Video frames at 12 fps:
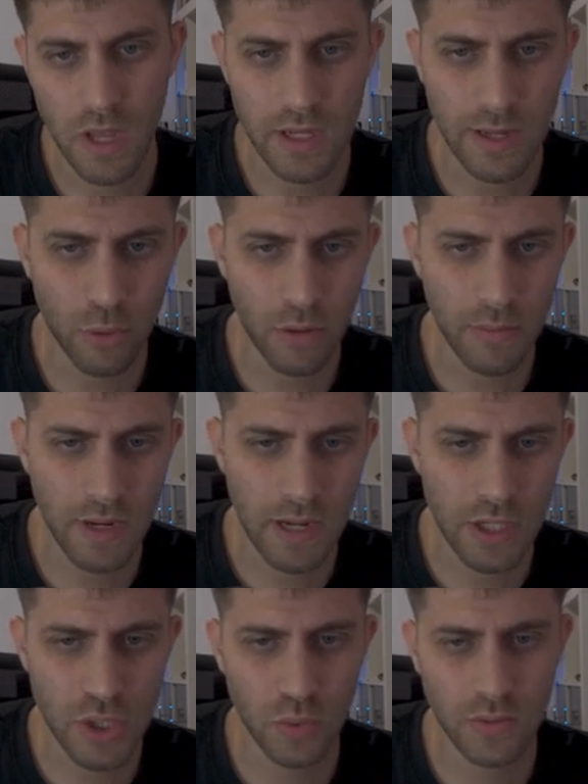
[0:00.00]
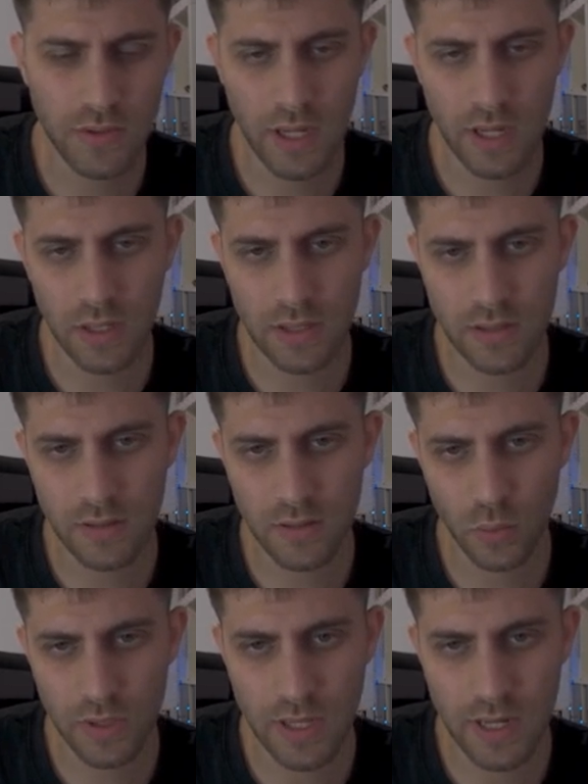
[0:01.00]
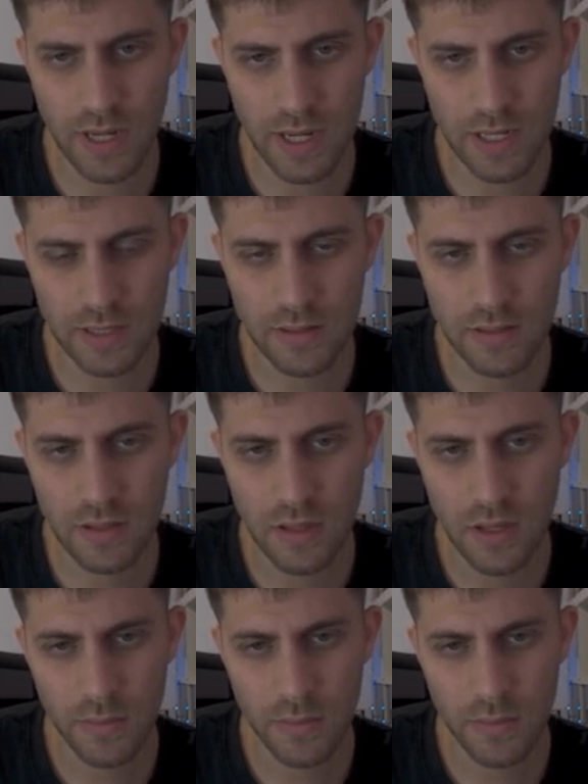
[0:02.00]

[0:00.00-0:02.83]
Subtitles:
Yeah, probably I should take it with the knight.